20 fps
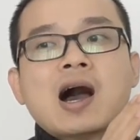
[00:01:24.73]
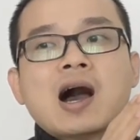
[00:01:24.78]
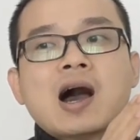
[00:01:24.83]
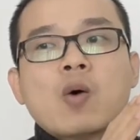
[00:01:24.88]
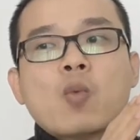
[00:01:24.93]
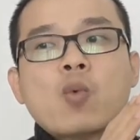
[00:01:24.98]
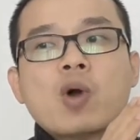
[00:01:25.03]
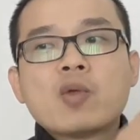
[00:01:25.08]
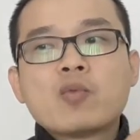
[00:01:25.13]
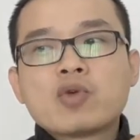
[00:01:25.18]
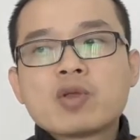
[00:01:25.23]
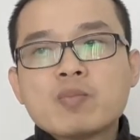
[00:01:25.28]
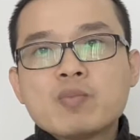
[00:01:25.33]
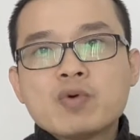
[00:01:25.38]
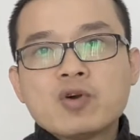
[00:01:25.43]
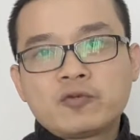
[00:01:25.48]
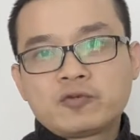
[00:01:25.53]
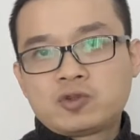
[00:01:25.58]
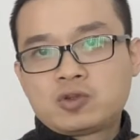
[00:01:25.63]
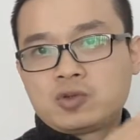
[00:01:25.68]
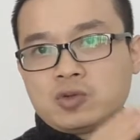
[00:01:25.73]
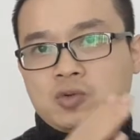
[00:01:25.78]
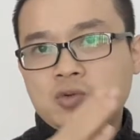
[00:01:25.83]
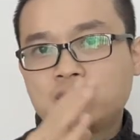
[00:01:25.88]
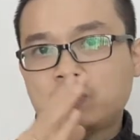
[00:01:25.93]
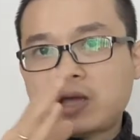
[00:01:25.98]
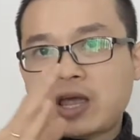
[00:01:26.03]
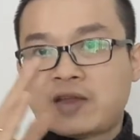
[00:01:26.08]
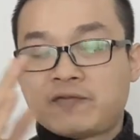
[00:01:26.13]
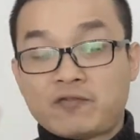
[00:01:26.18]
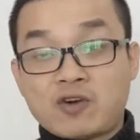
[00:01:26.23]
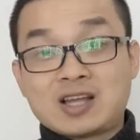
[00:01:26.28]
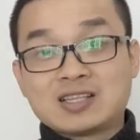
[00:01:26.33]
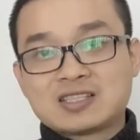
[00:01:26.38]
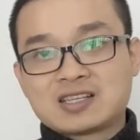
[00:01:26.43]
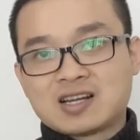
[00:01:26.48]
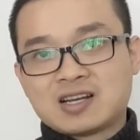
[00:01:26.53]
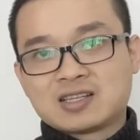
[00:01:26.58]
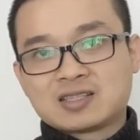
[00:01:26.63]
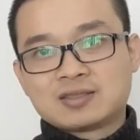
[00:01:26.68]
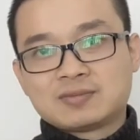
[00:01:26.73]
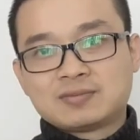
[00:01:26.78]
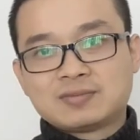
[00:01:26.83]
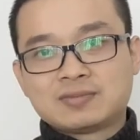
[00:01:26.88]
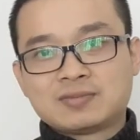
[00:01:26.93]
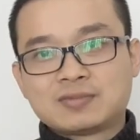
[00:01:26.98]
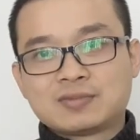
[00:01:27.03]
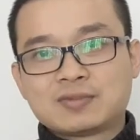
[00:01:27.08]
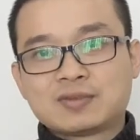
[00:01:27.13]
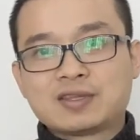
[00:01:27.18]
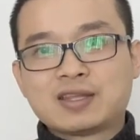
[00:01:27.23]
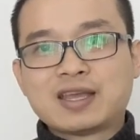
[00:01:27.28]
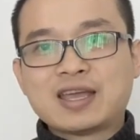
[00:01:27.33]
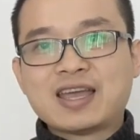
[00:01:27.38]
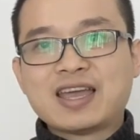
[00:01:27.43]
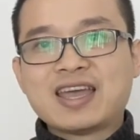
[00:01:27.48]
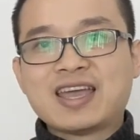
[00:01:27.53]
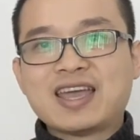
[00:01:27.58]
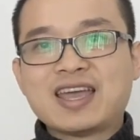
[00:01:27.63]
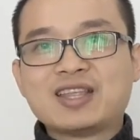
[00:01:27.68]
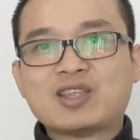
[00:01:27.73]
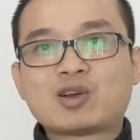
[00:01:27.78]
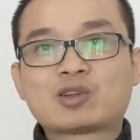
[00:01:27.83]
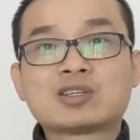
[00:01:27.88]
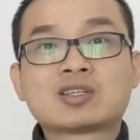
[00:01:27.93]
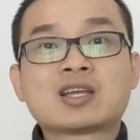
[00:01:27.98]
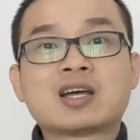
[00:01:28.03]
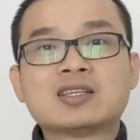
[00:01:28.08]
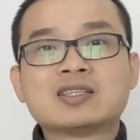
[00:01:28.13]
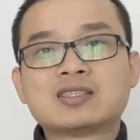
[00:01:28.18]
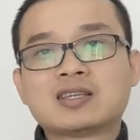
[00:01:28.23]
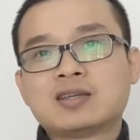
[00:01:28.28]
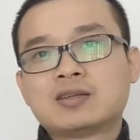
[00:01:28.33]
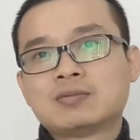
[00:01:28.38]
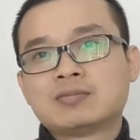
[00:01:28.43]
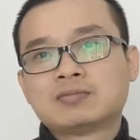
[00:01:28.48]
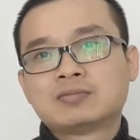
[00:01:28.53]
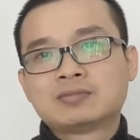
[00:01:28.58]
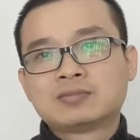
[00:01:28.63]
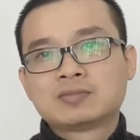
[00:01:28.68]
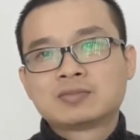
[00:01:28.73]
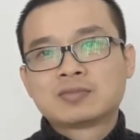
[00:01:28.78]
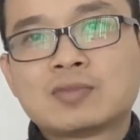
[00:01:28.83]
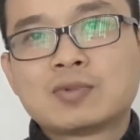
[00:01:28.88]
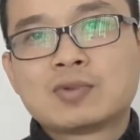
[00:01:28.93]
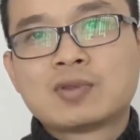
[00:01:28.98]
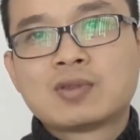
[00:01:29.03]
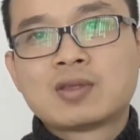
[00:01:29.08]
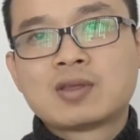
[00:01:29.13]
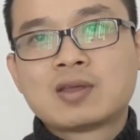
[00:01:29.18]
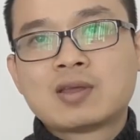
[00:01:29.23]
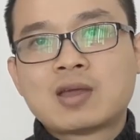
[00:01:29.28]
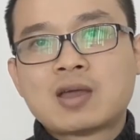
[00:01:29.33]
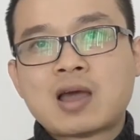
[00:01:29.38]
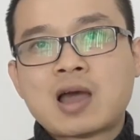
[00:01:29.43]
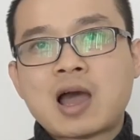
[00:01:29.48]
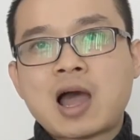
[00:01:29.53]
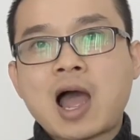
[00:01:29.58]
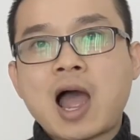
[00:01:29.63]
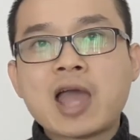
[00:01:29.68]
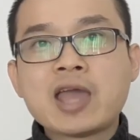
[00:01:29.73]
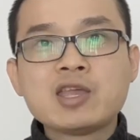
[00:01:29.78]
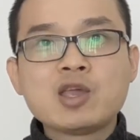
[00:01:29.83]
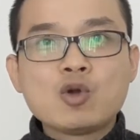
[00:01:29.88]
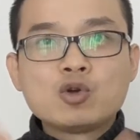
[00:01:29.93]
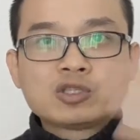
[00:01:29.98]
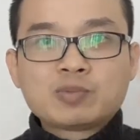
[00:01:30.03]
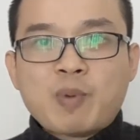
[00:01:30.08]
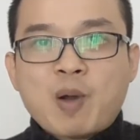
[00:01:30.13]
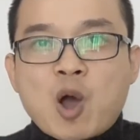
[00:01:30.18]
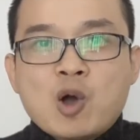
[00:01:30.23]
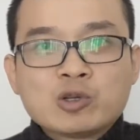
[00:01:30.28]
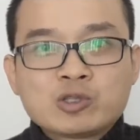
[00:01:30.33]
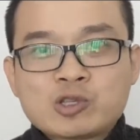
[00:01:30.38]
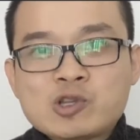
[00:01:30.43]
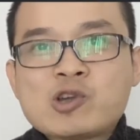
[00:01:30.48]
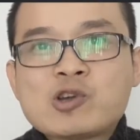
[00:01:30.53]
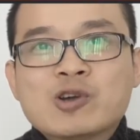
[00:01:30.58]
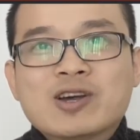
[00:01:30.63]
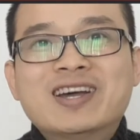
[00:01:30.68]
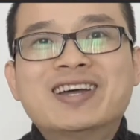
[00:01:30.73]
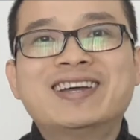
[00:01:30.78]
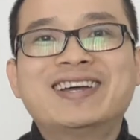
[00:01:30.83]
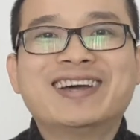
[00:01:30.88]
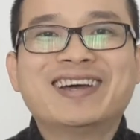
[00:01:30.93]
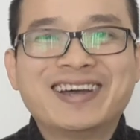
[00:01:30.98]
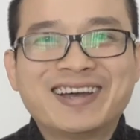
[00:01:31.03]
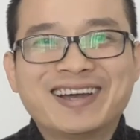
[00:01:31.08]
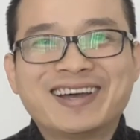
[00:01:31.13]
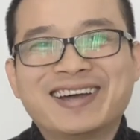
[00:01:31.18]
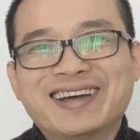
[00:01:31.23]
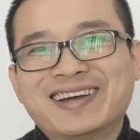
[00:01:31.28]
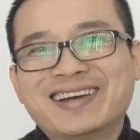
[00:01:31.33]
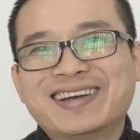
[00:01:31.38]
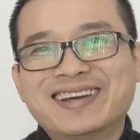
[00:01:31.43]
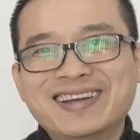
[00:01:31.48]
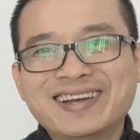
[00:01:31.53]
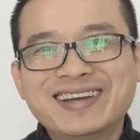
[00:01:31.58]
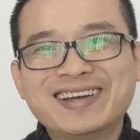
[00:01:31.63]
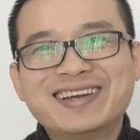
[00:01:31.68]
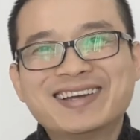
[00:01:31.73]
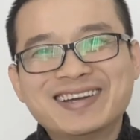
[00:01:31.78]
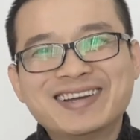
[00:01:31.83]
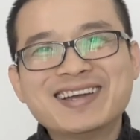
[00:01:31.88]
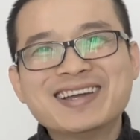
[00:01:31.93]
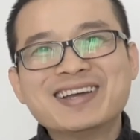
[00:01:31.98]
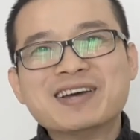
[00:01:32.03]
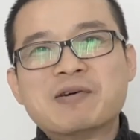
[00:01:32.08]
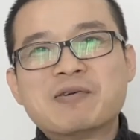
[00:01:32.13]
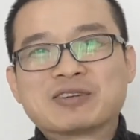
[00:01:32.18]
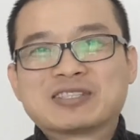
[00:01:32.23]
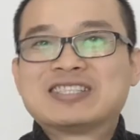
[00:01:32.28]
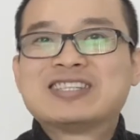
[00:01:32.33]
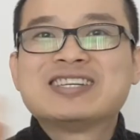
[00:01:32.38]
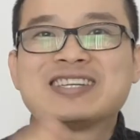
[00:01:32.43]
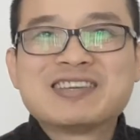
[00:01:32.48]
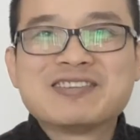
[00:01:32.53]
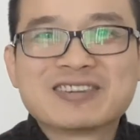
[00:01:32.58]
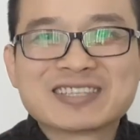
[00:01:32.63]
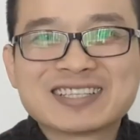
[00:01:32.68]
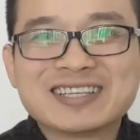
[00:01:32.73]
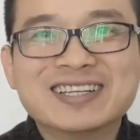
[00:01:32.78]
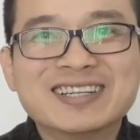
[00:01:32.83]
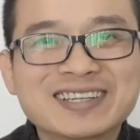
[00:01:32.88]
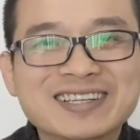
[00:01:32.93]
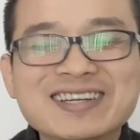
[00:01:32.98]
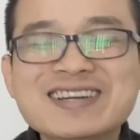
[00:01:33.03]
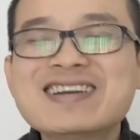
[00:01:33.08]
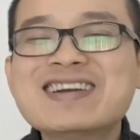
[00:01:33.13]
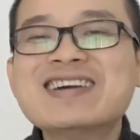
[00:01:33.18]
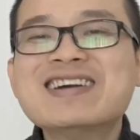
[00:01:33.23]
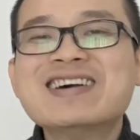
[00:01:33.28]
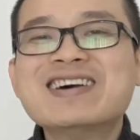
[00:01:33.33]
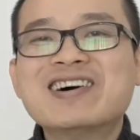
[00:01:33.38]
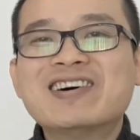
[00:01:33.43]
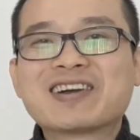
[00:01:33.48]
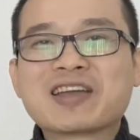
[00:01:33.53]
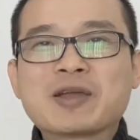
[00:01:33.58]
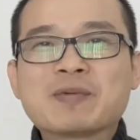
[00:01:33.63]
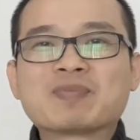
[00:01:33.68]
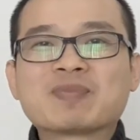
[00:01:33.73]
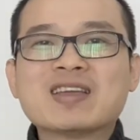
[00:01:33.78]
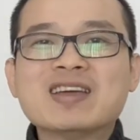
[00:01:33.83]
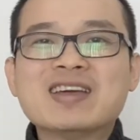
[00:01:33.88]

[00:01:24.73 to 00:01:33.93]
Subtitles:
When we move to advanced class, and Dr. Tan said, I use pose too. It was cheeky, wasn't it? Okay.